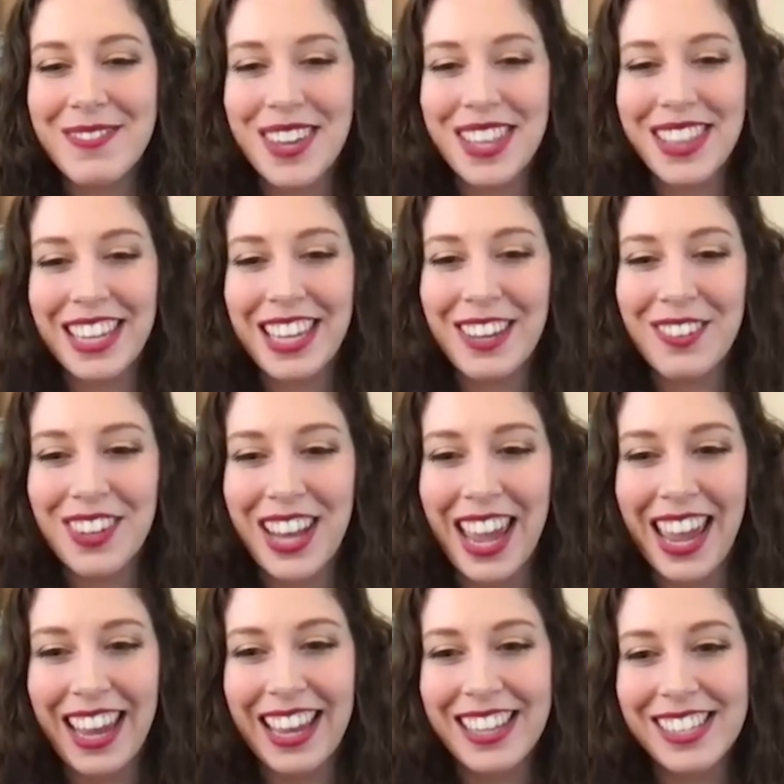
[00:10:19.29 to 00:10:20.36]
them in the
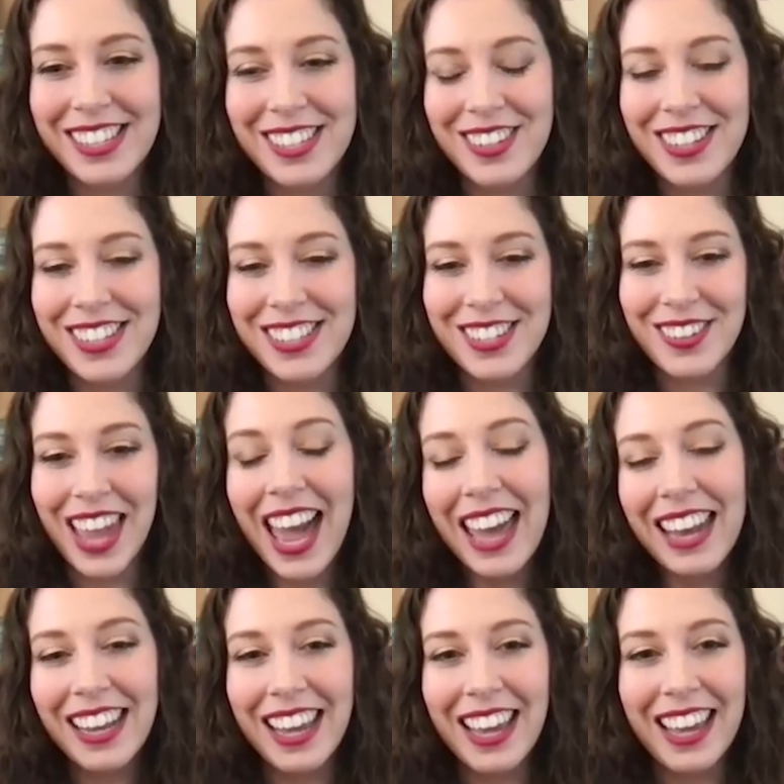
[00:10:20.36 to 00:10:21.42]
Q&A as soon as you
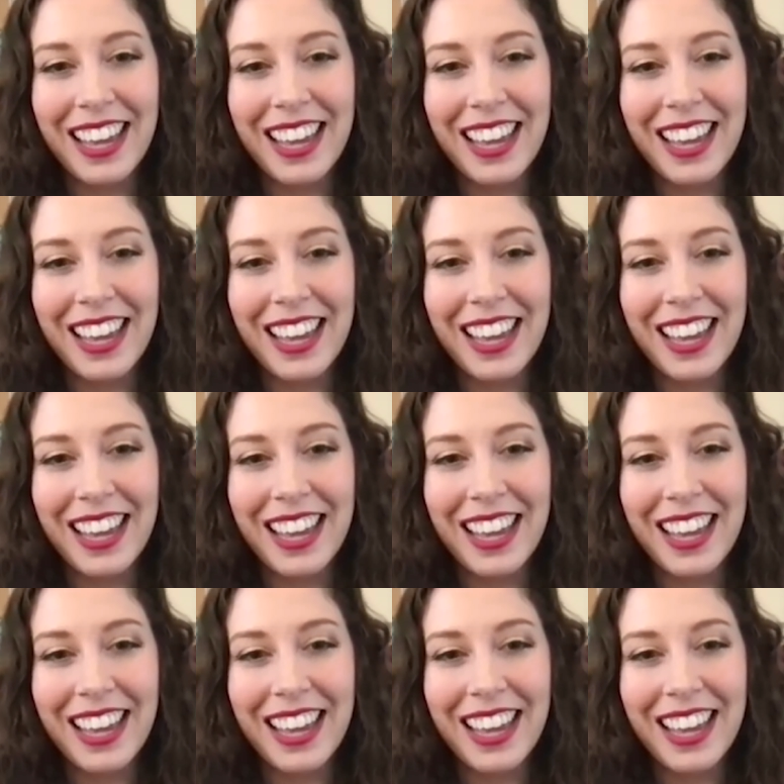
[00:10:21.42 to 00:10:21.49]
can.